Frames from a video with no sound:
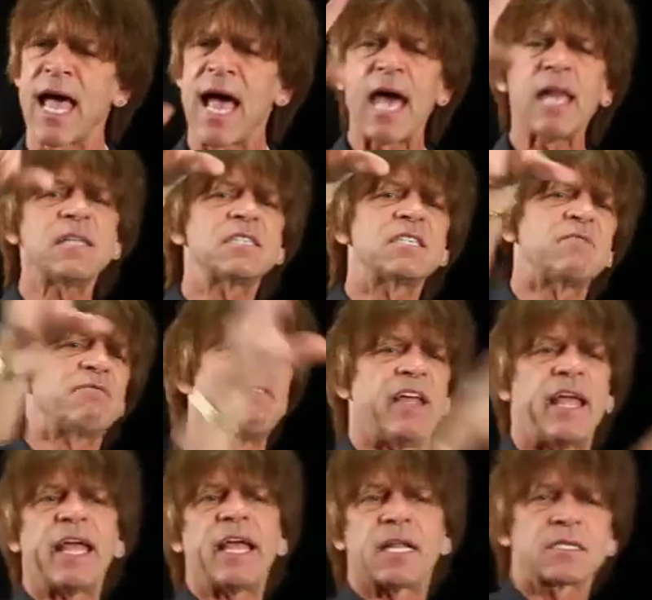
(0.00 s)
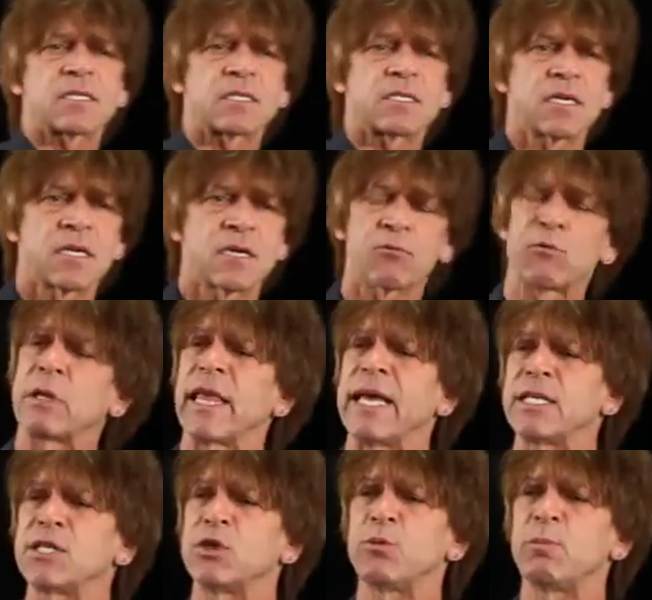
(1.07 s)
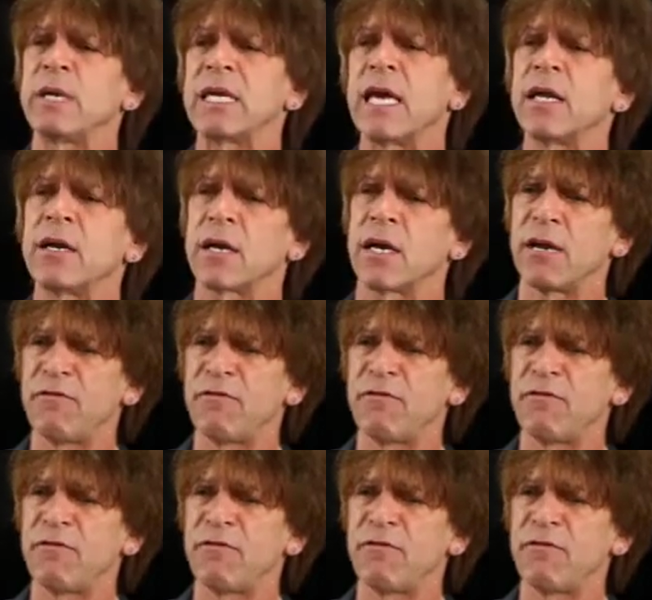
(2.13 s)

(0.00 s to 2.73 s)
How does advanced relate to beginner?